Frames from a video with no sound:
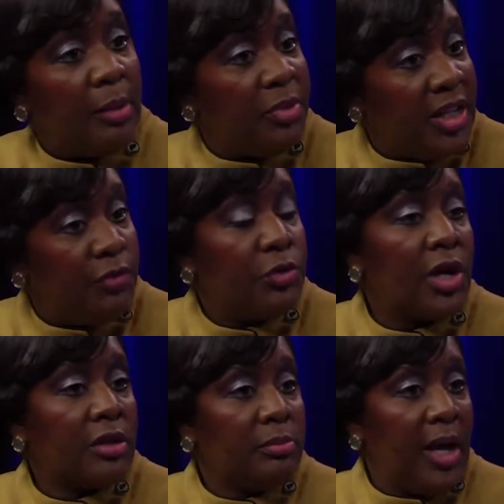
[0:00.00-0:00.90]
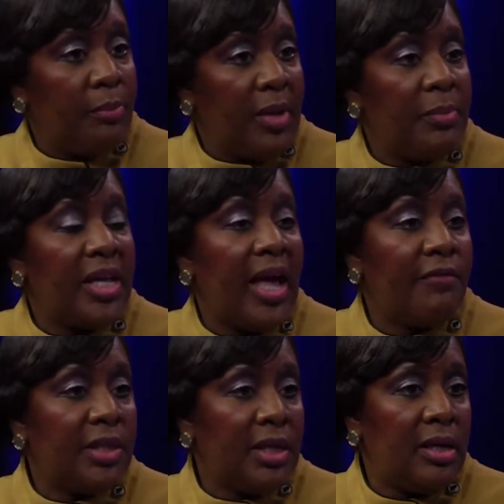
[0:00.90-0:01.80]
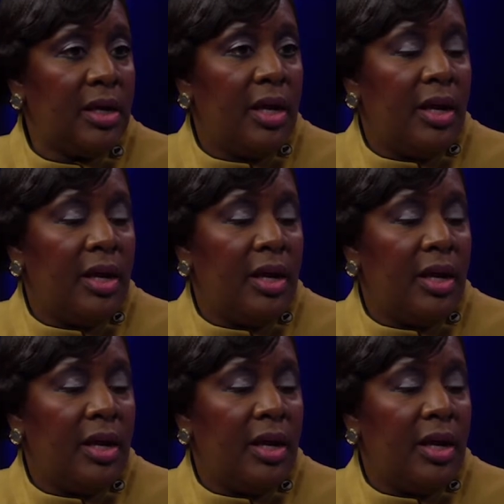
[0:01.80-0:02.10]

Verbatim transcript: I believe you talked about maybe having the